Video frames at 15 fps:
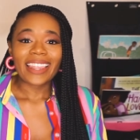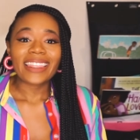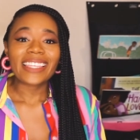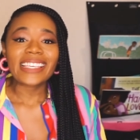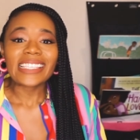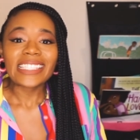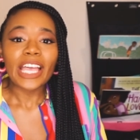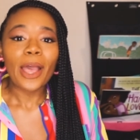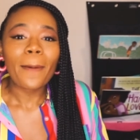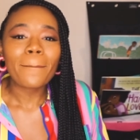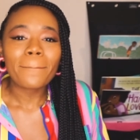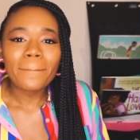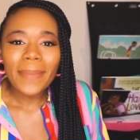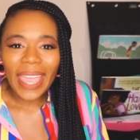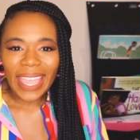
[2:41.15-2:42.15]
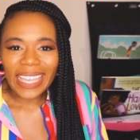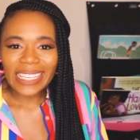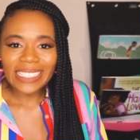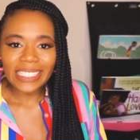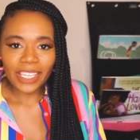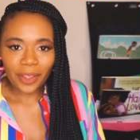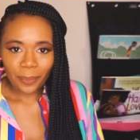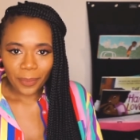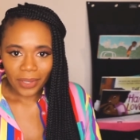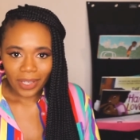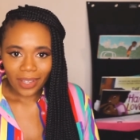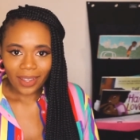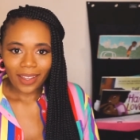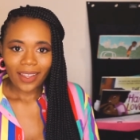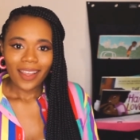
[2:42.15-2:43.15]
this amazing
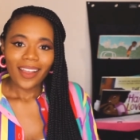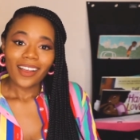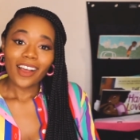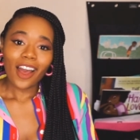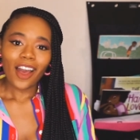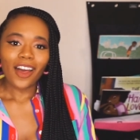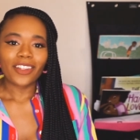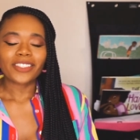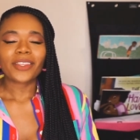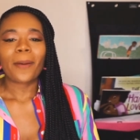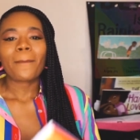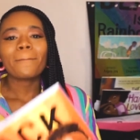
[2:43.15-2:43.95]
book called